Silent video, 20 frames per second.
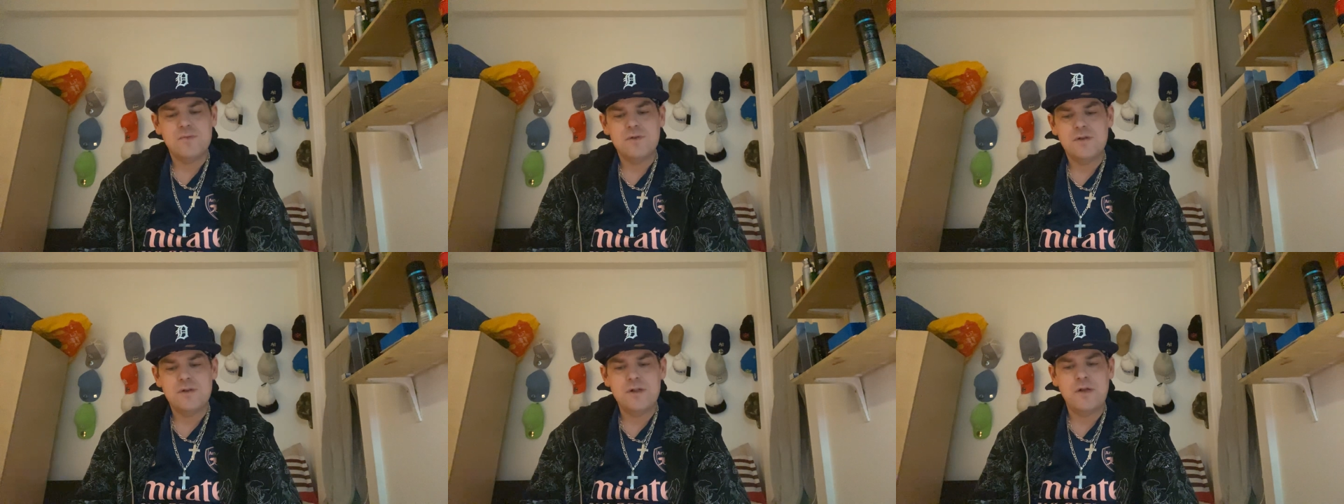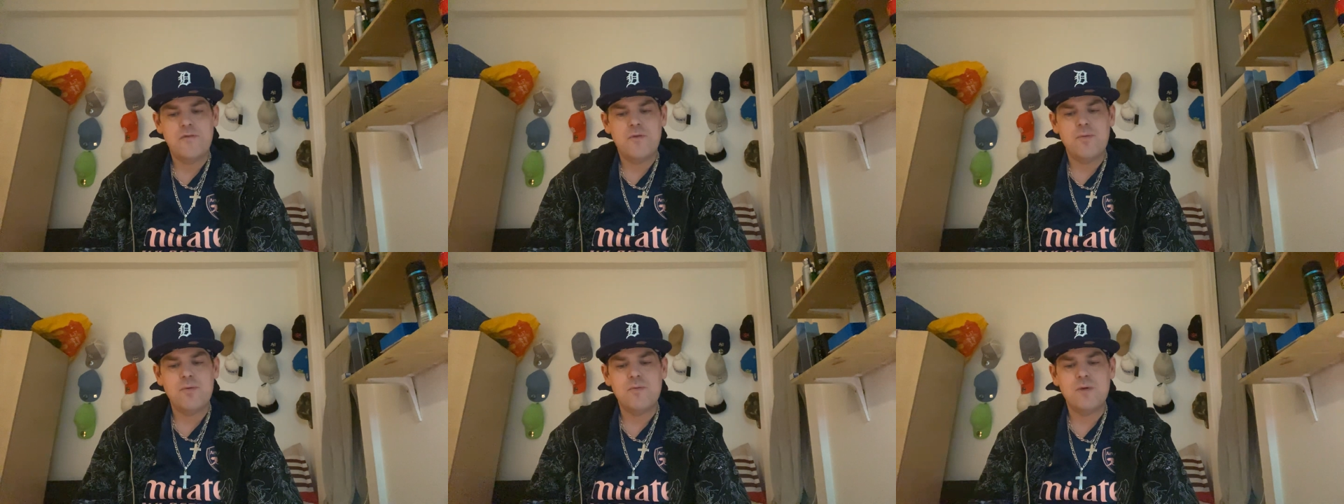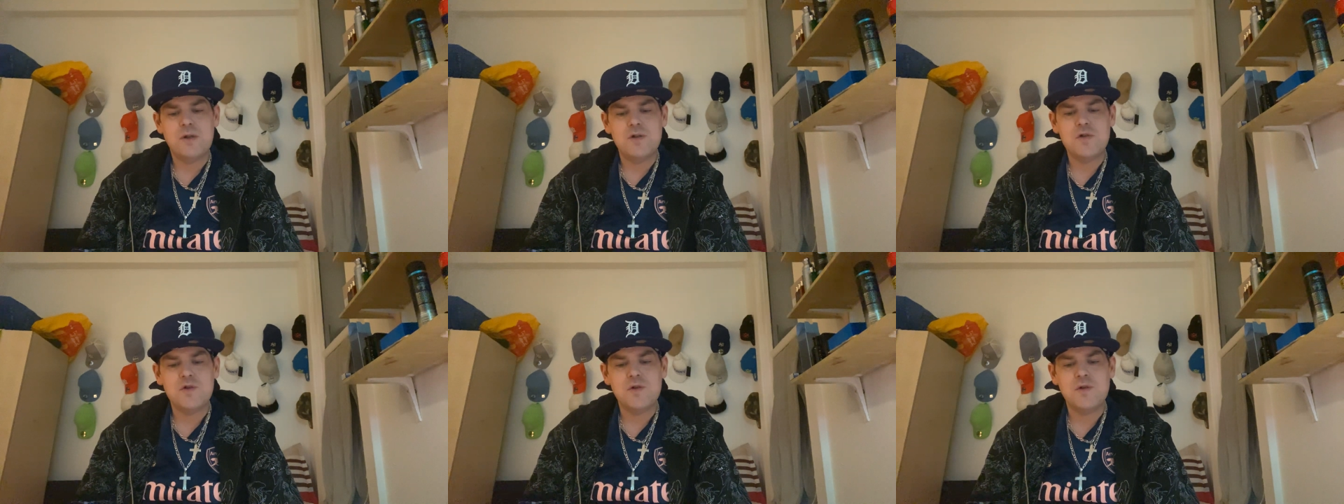Liverpool
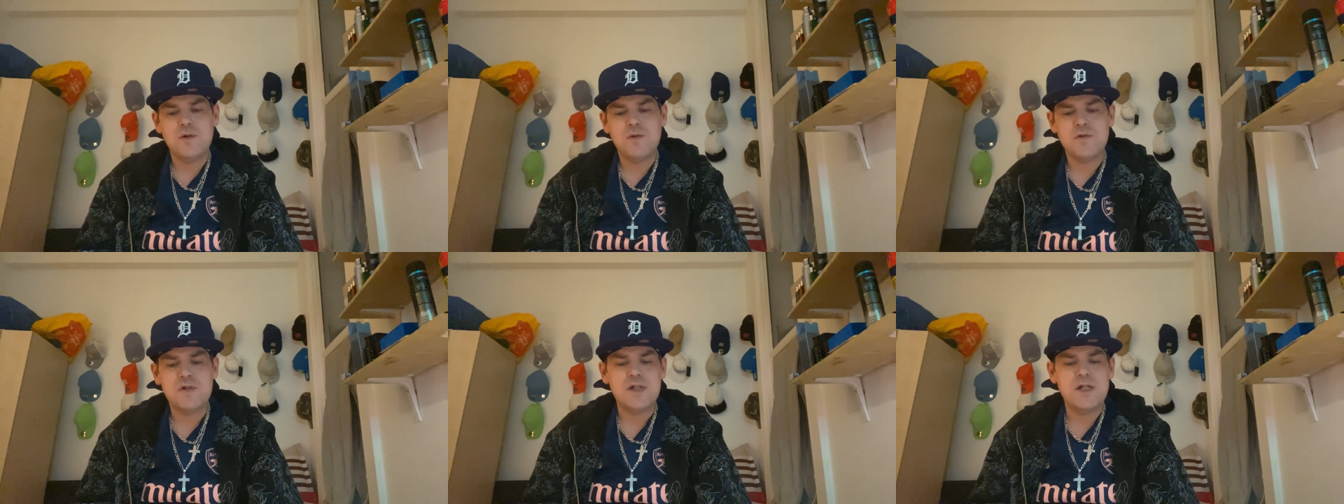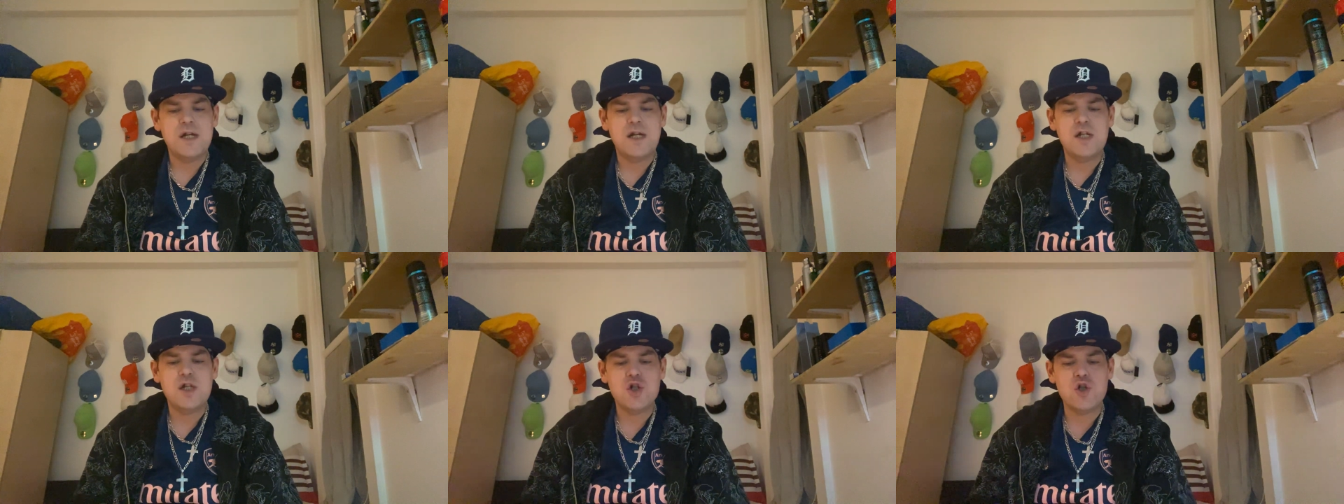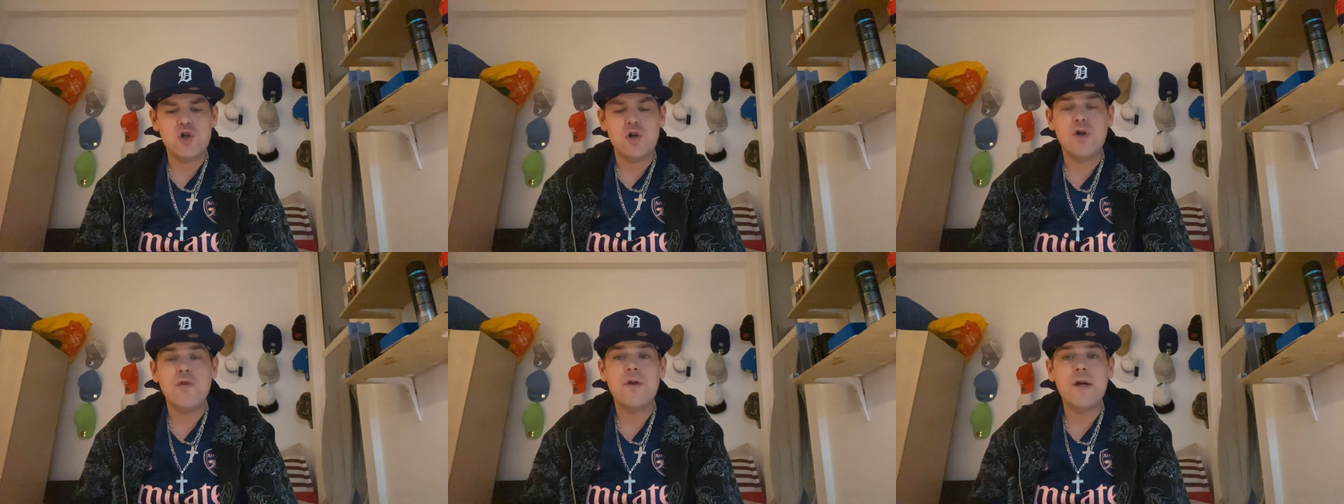won 2-0 tonight.
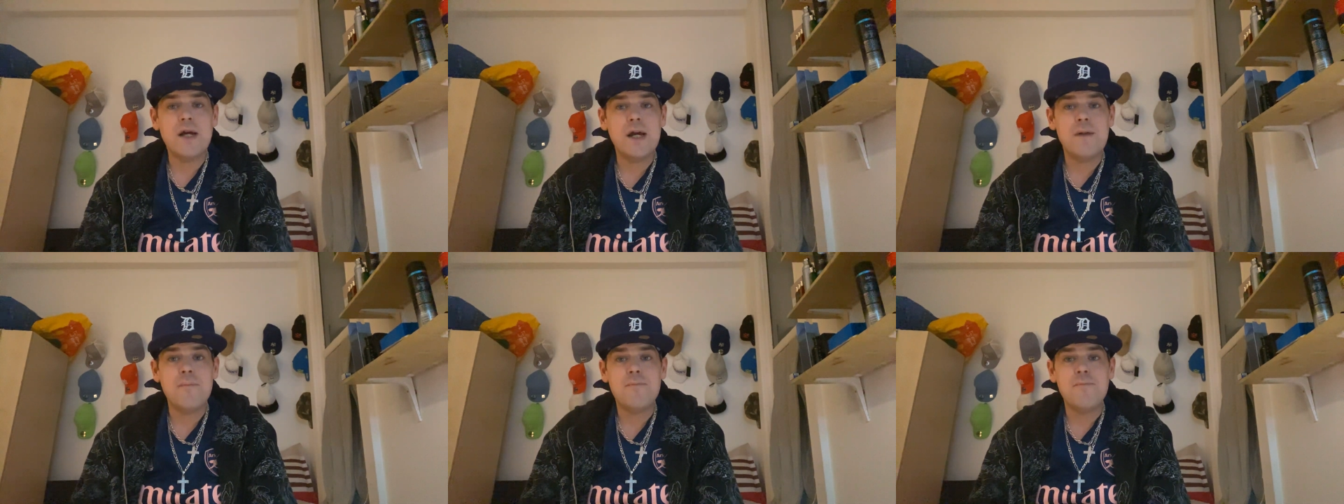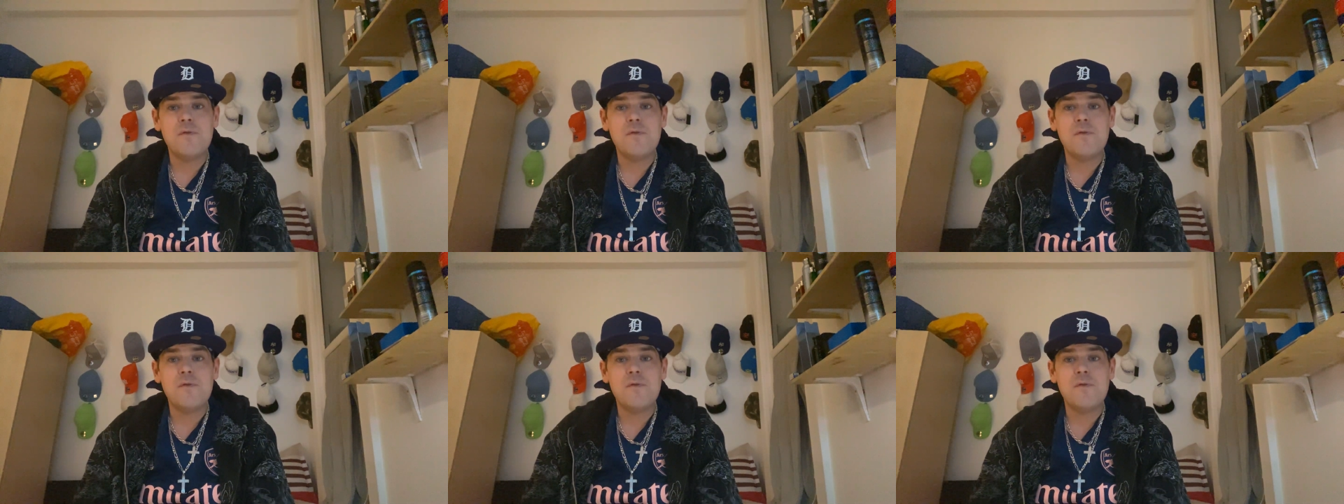Jota again,